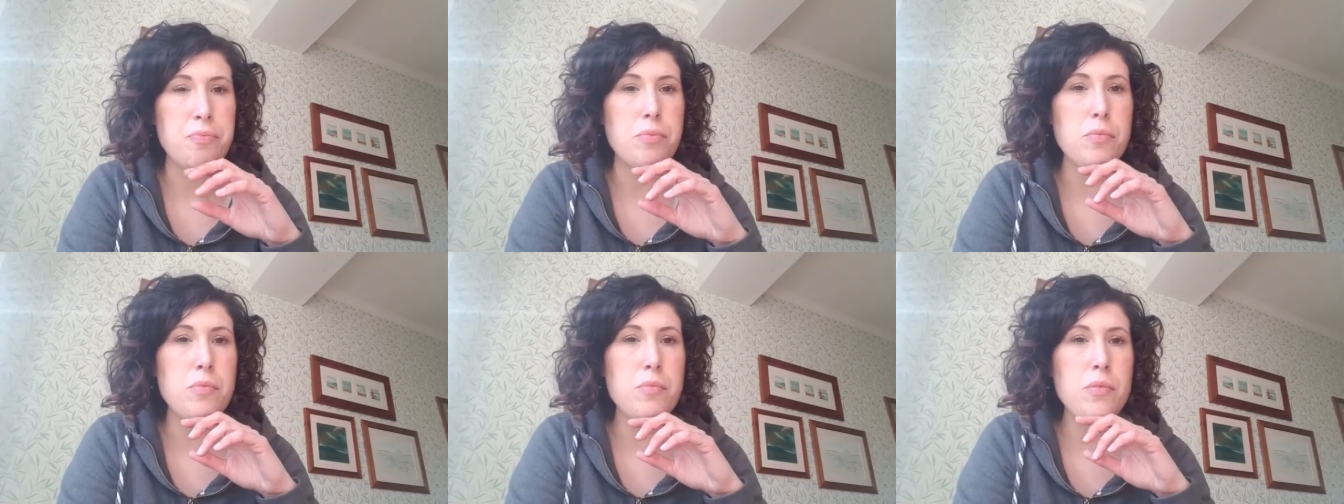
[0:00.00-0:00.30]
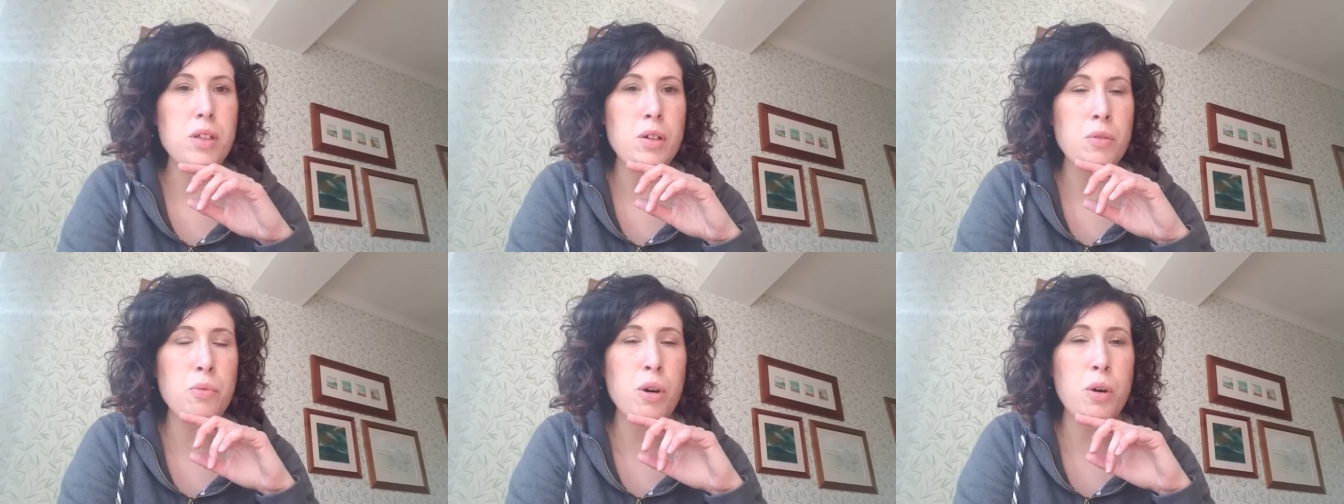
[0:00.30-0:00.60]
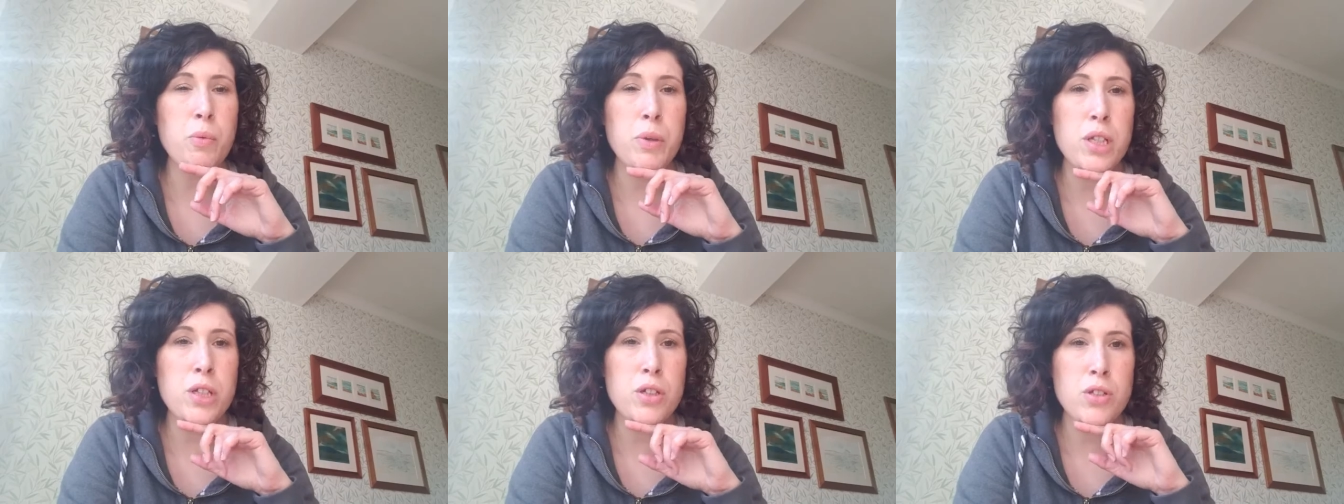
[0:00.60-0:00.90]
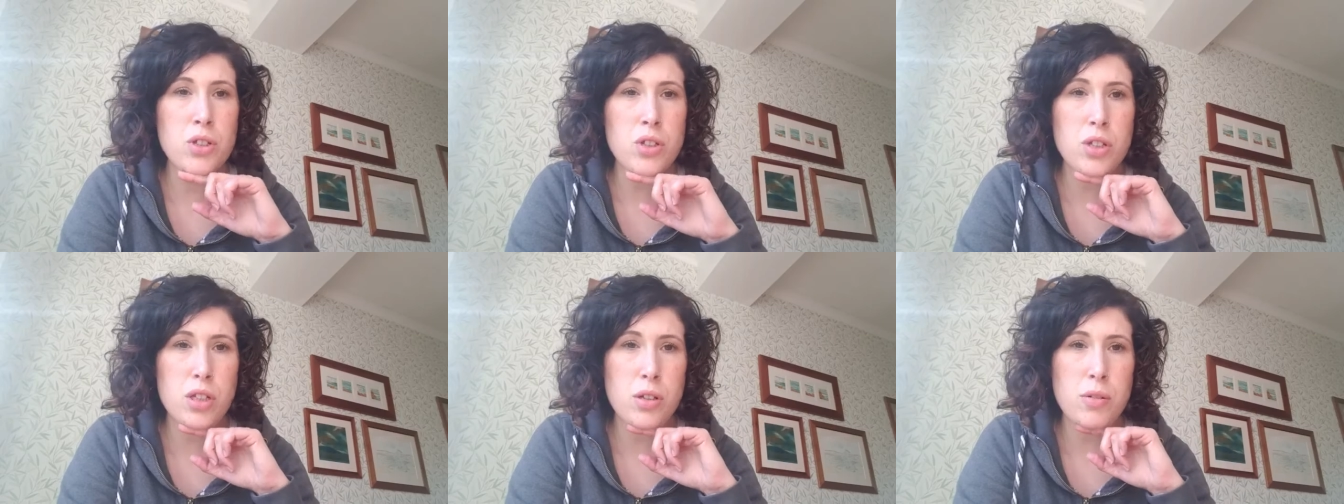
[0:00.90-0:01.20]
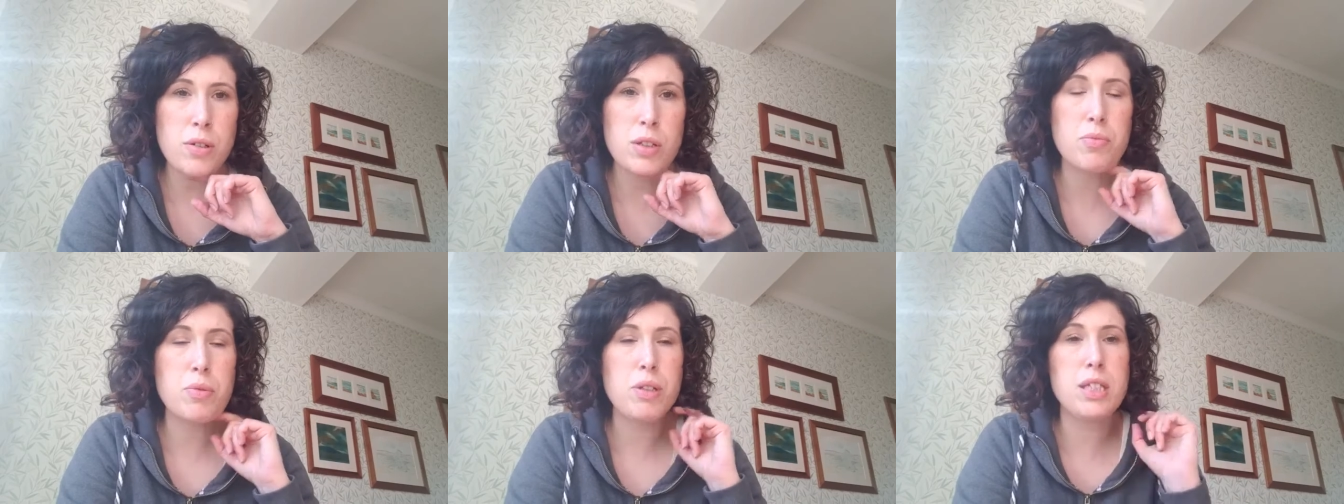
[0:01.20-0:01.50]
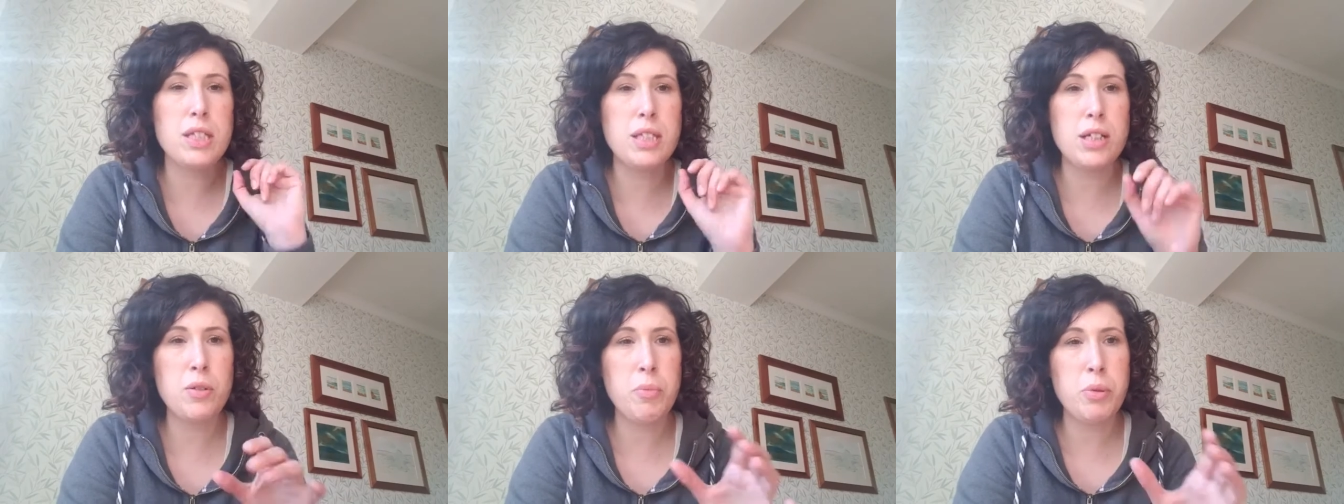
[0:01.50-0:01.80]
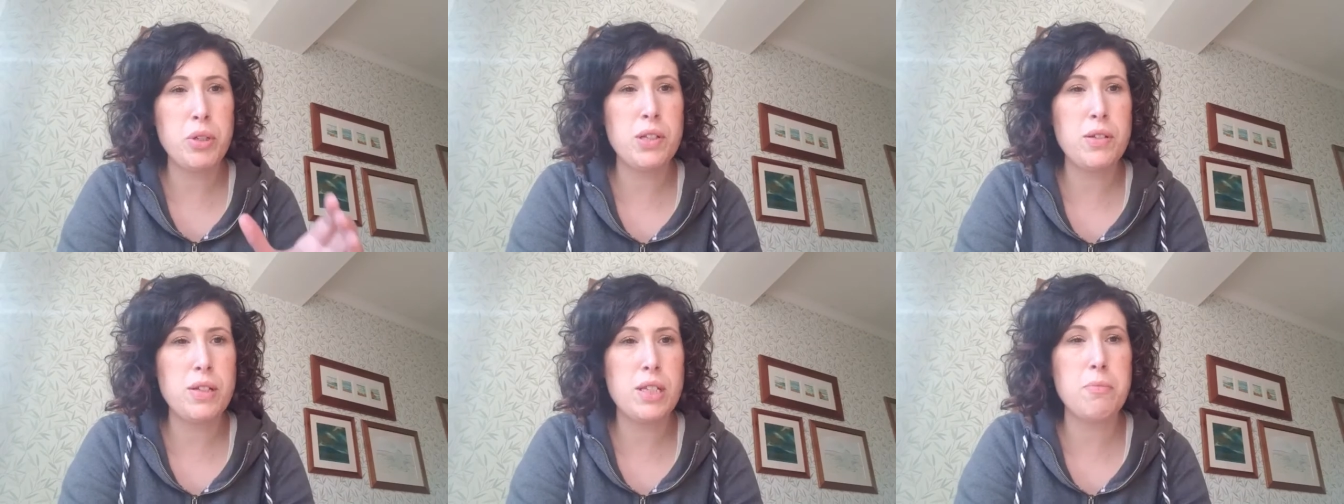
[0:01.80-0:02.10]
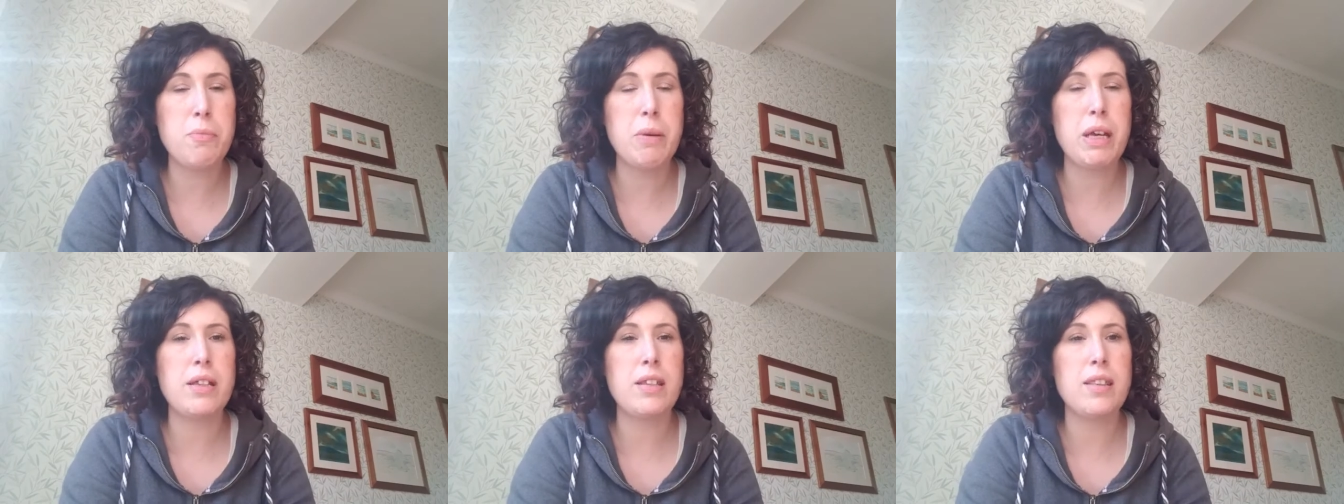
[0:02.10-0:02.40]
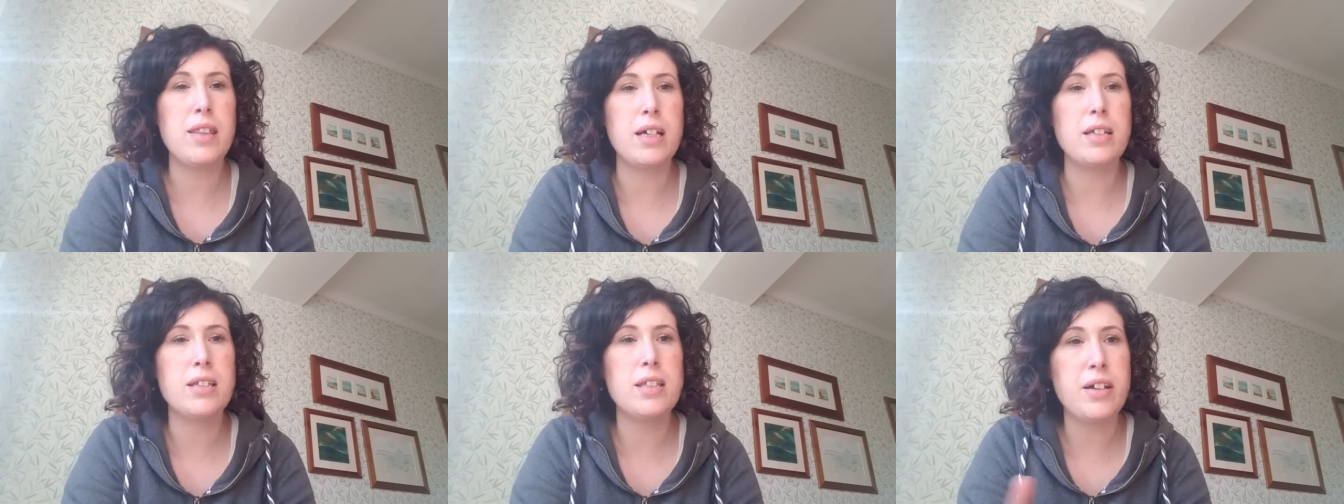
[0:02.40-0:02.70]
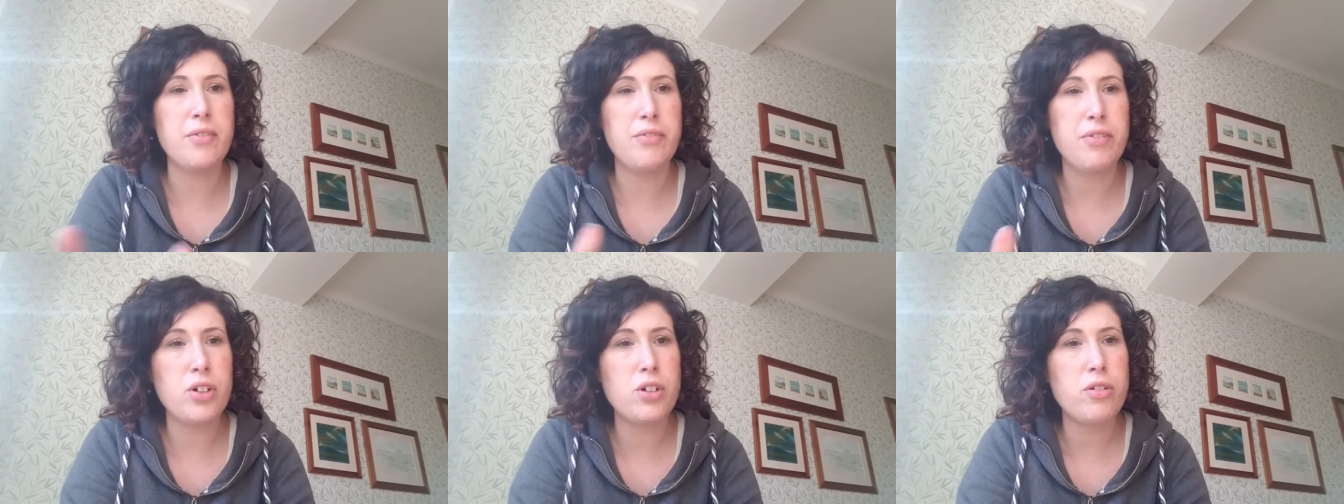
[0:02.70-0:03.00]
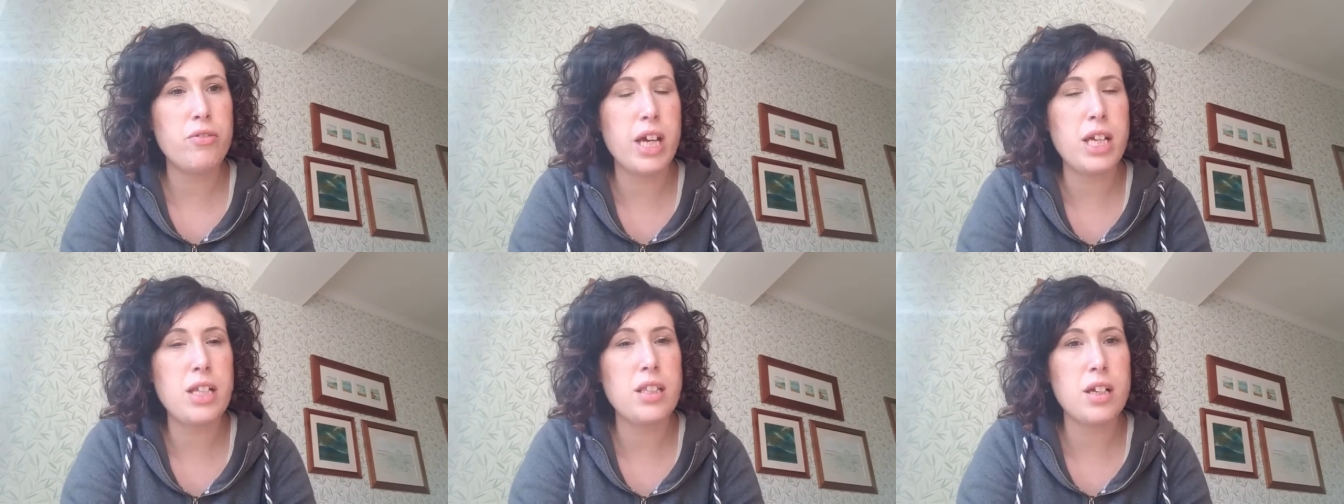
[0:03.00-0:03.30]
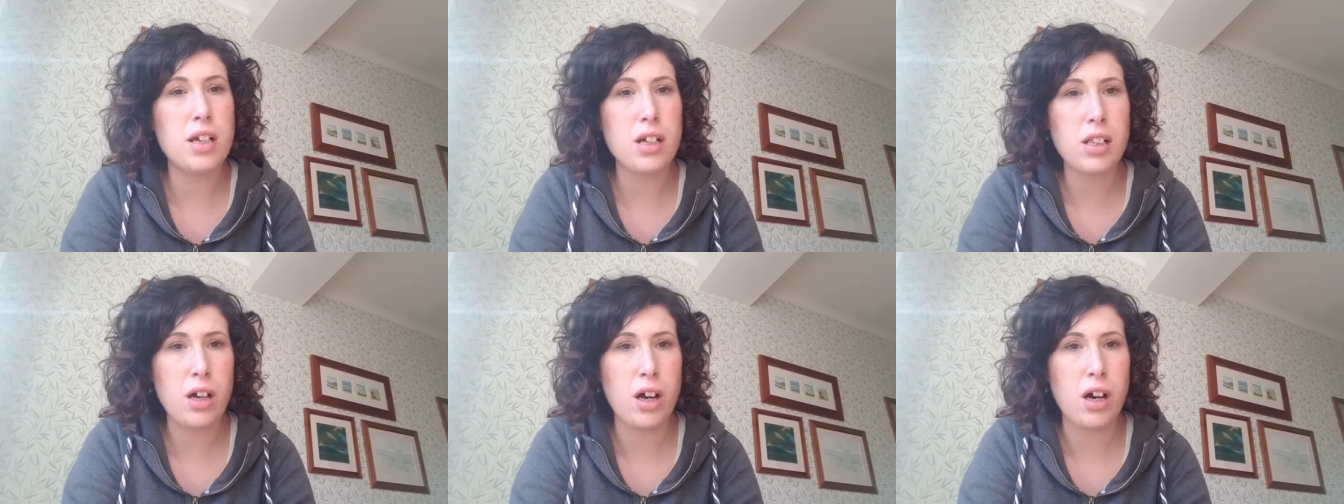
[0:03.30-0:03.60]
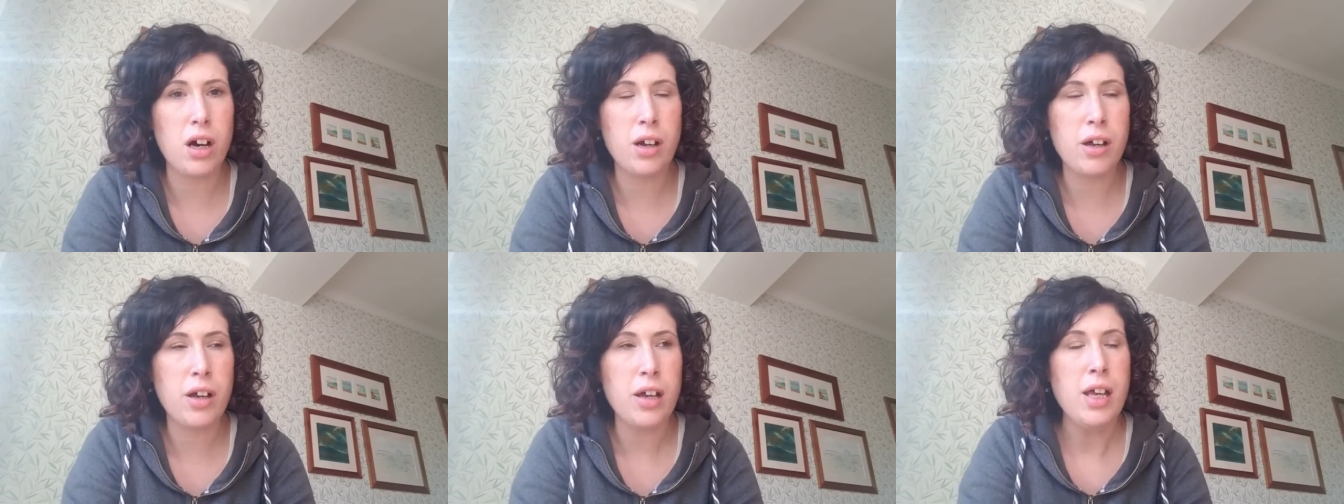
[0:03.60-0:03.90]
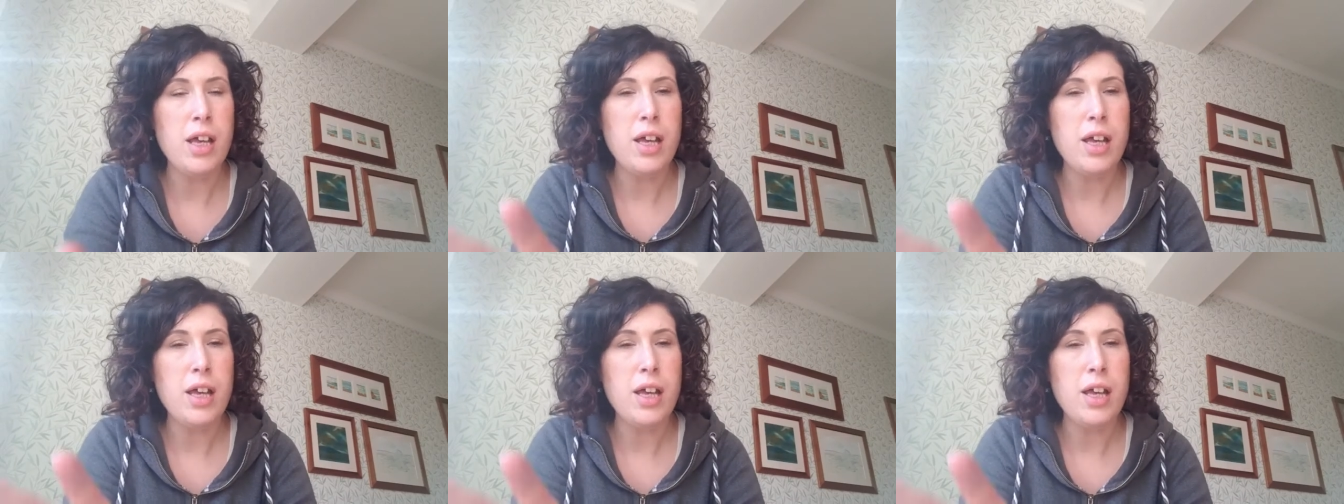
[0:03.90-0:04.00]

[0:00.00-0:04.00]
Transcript: what we used to do is we'd still put him to bed at that 7 or 8 o'clock,